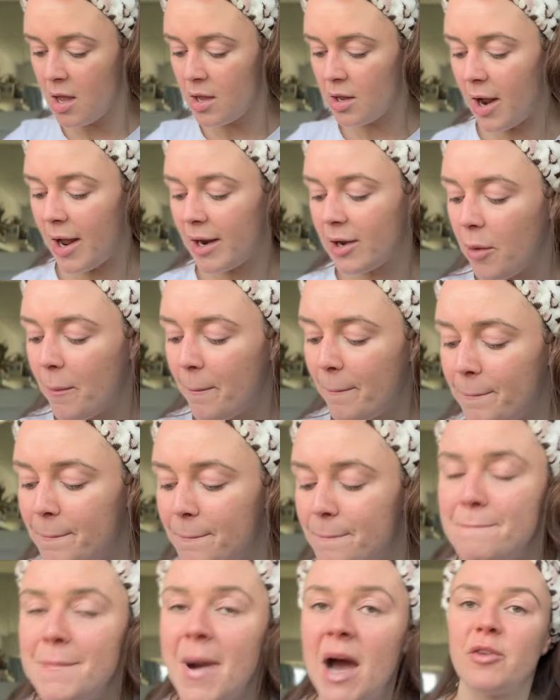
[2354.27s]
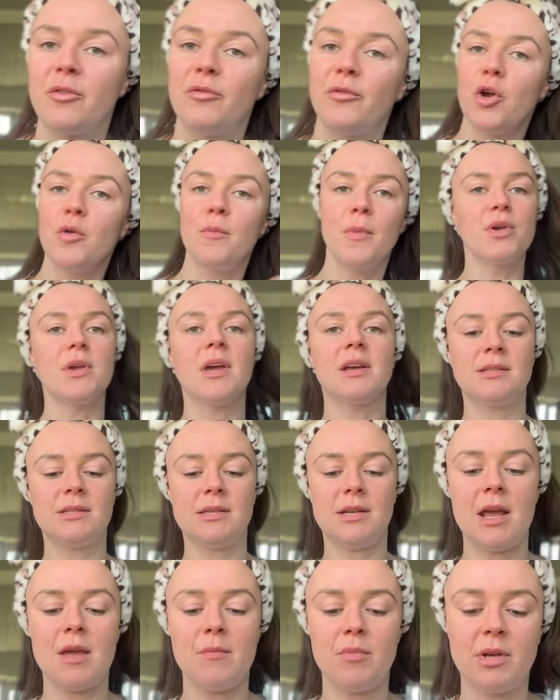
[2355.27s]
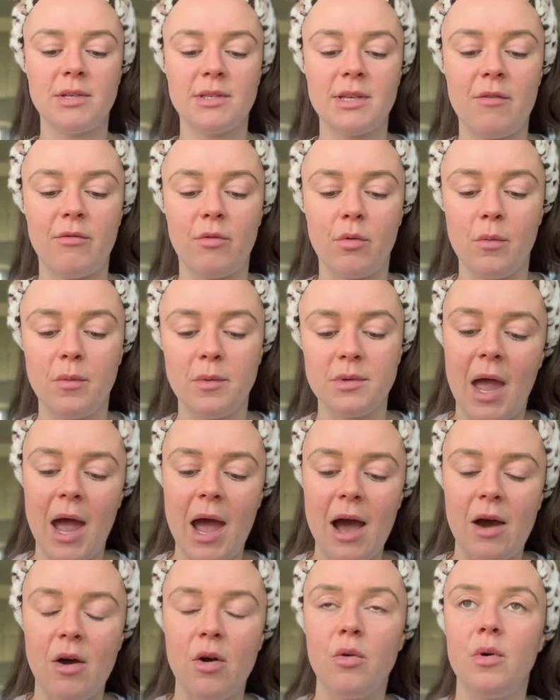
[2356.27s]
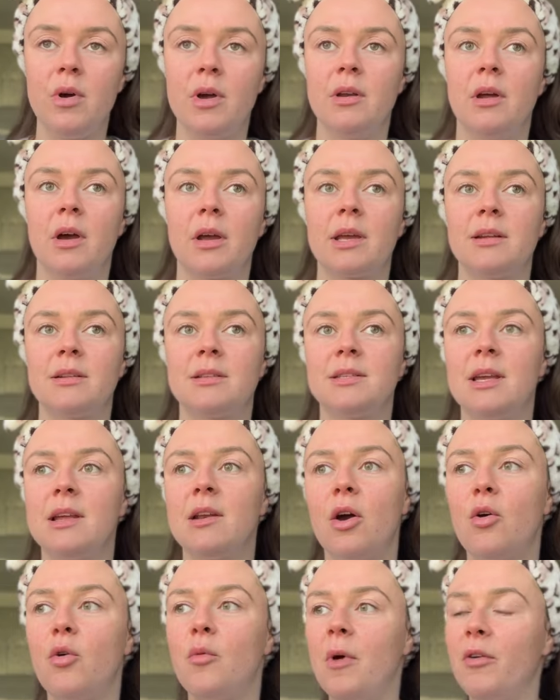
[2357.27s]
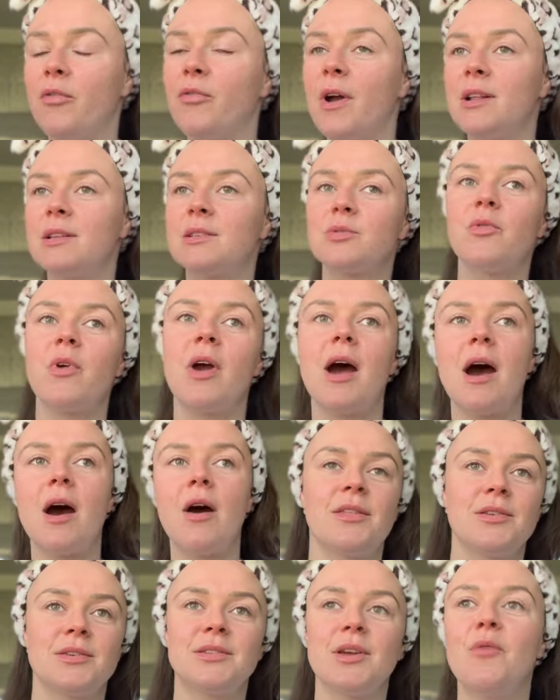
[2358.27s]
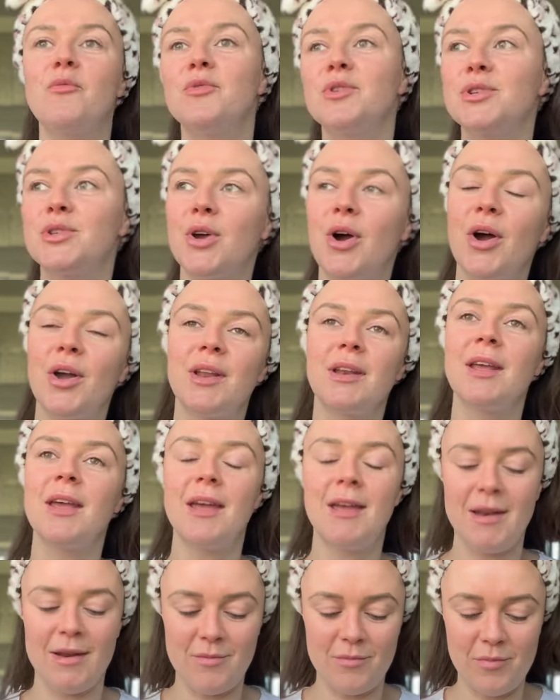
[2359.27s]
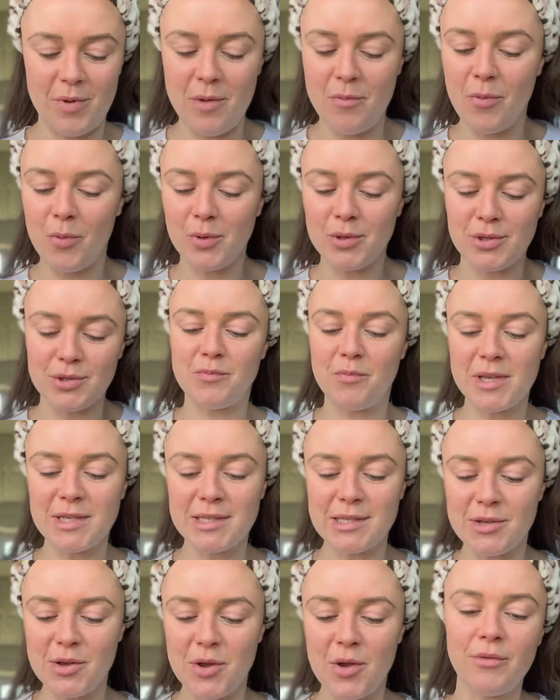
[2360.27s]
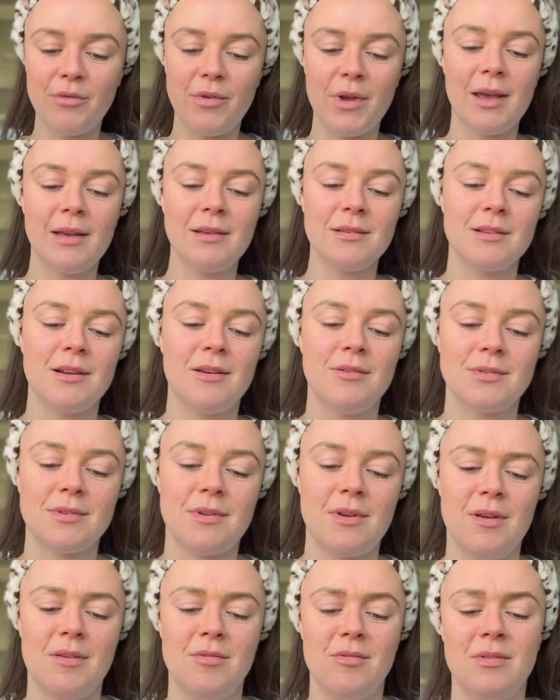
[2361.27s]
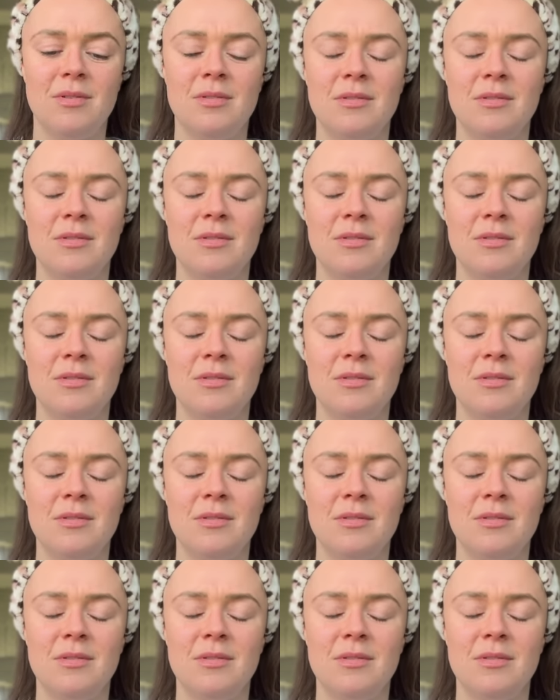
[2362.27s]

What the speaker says: I had like mad FOMO yesterday because everyone was out and I could see like all my friends were out, the sun was shining and people were just busy doing things, and I was like, oh.